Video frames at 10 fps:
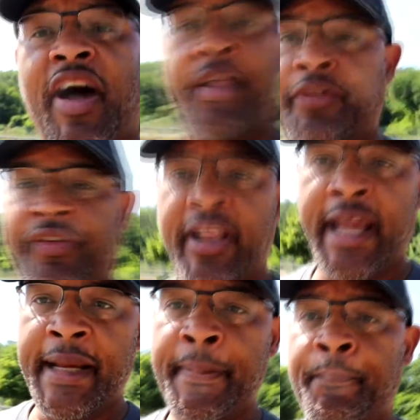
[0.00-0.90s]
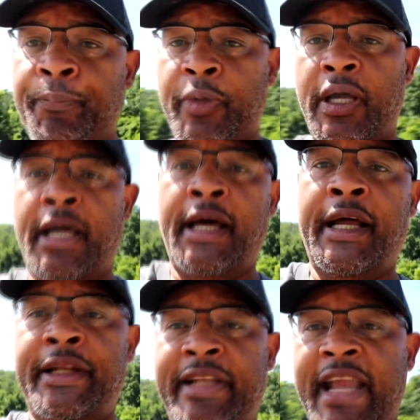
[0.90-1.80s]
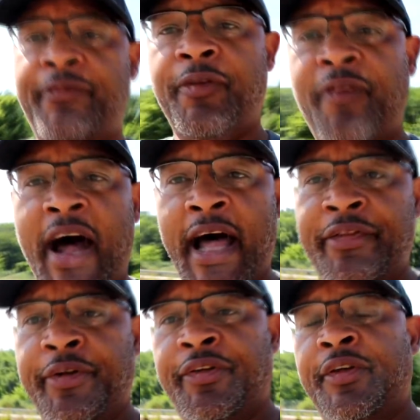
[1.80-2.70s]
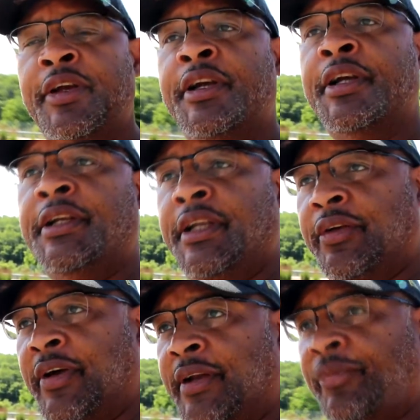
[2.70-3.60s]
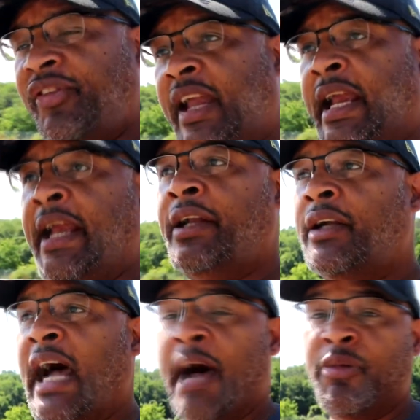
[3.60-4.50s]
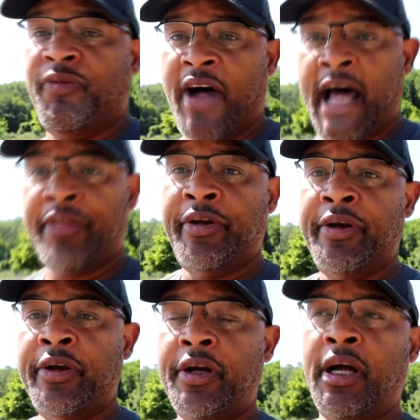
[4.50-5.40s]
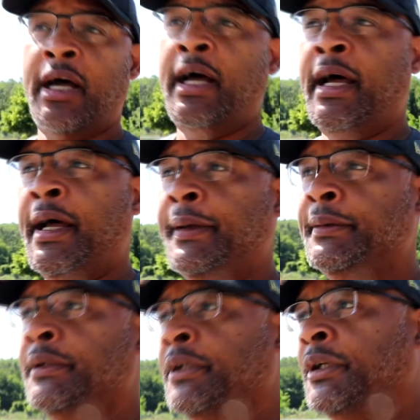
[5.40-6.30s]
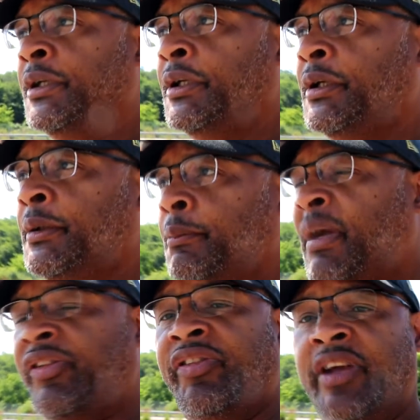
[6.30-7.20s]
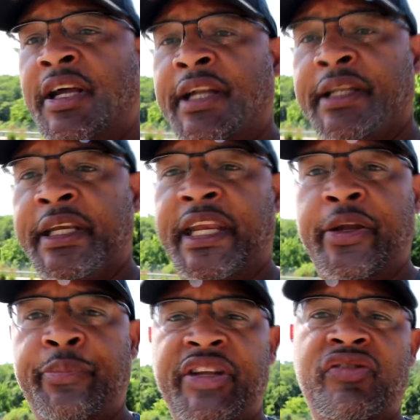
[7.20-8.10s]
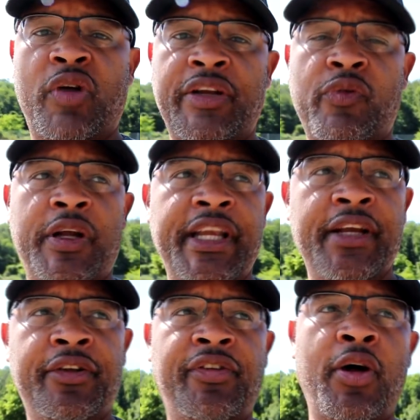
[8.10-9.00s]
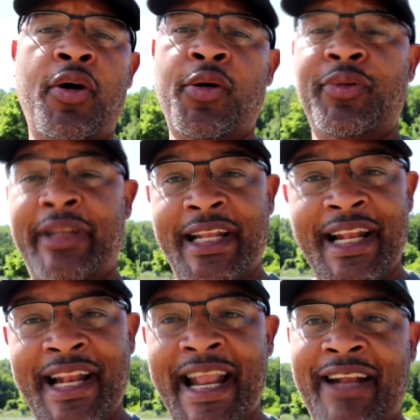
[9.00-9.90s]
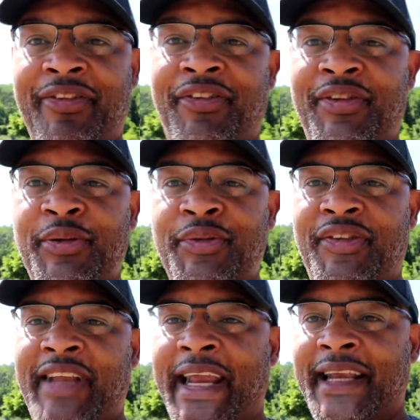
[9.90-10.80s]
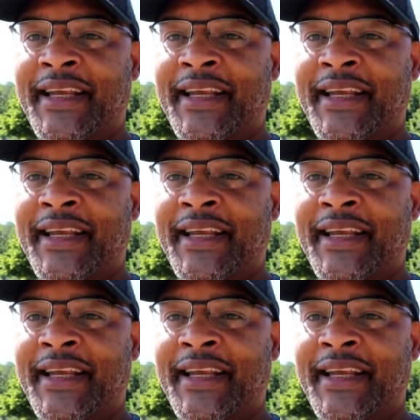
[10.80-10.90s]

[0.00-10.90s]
Father's Day, uh, day for fathers. You know what I'm saying? I'm a father. Uh, my son, he'll be 21 years old next Tuesday.